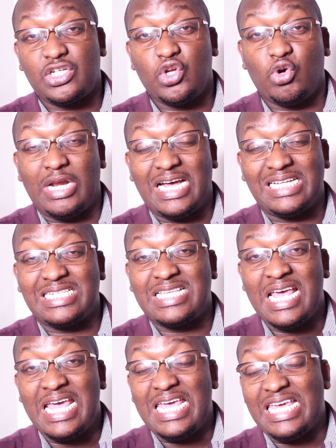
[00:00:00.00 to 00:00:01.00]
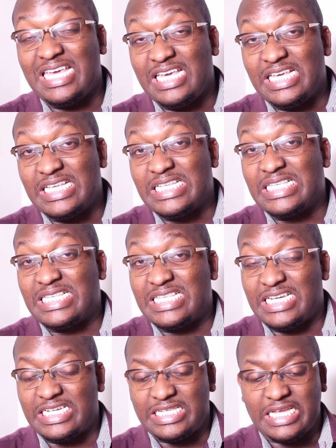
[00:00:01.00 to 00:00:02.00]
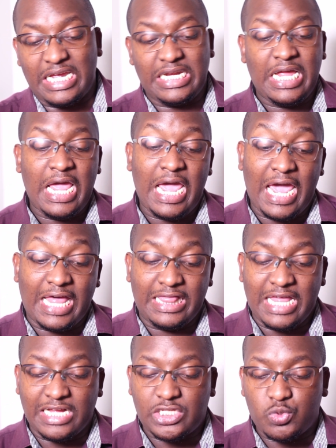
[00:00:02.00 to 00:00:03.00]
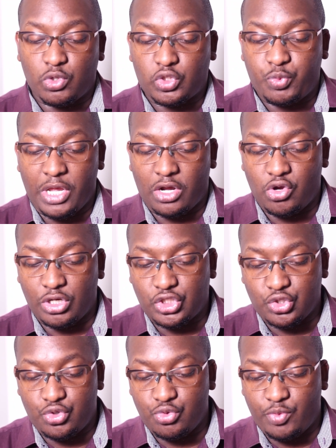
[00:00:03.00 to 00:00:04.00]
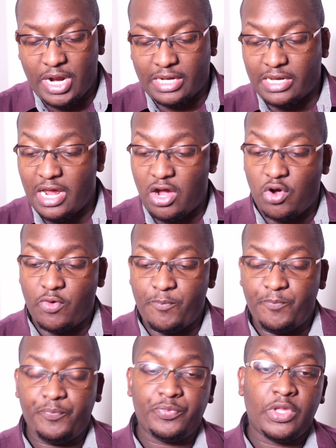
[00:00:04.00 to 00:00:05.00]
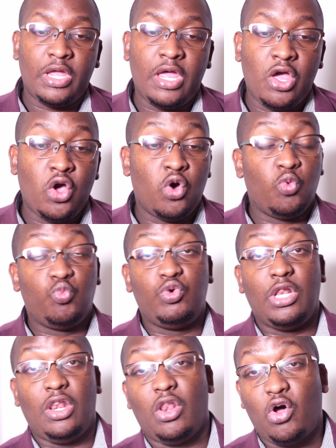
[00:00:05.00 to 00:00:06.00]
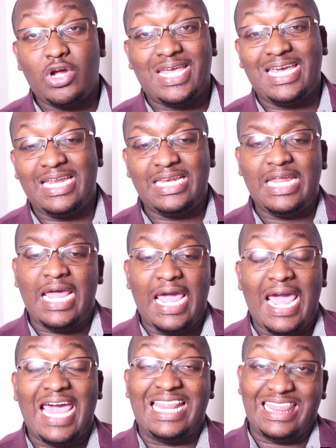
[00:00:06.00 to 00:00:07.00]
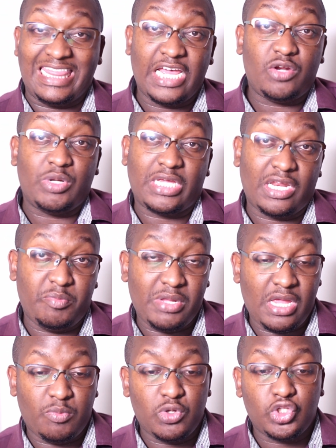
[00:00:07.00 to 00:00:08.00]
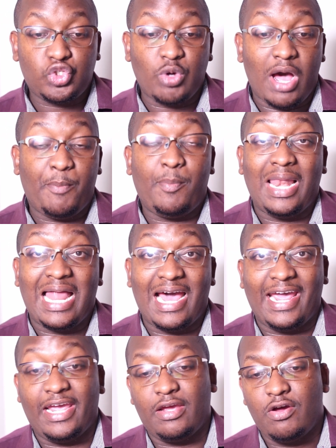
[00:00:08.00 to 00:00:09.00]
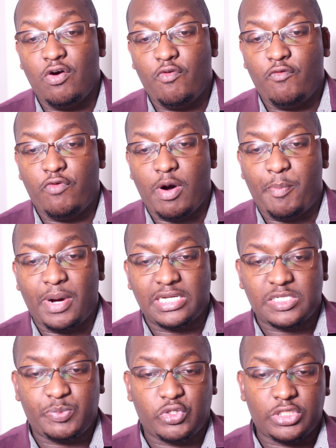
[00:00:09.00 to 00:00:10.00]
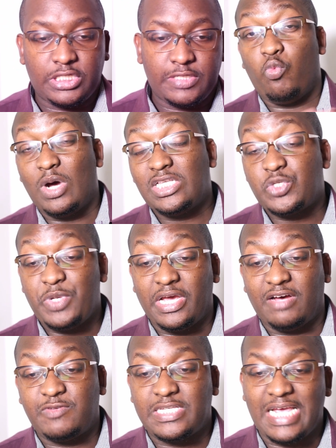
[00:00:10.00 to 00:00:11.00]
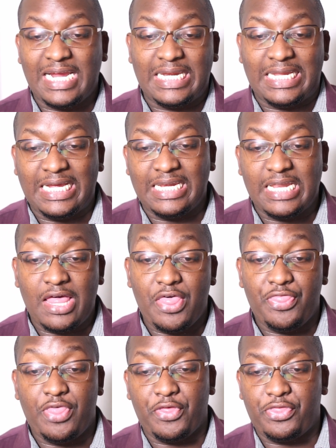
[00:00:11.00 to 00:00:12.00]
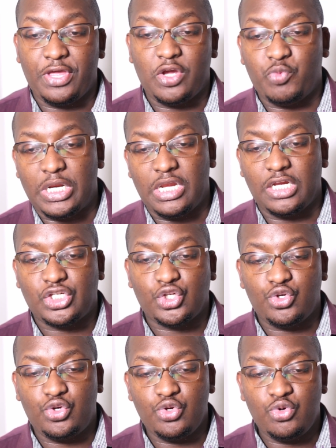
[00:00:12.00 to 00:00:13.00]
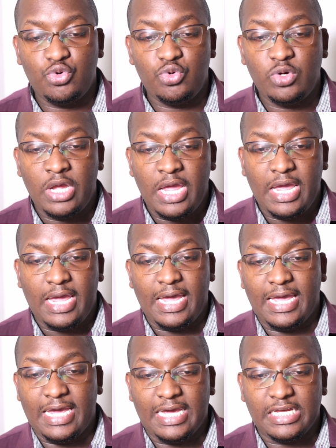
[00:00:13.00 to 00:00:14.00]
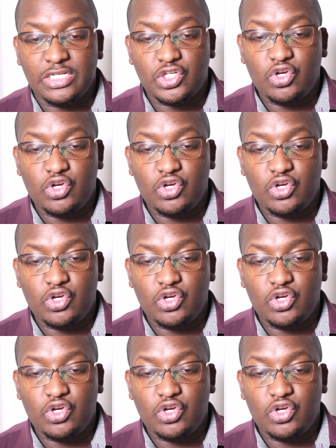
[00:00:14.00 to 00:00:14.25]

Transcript: known as eCitizen, and that's what we are going to do right now. We'll log in and then we can be able to apply for a passport. Once we have signed in, the thing we need to do is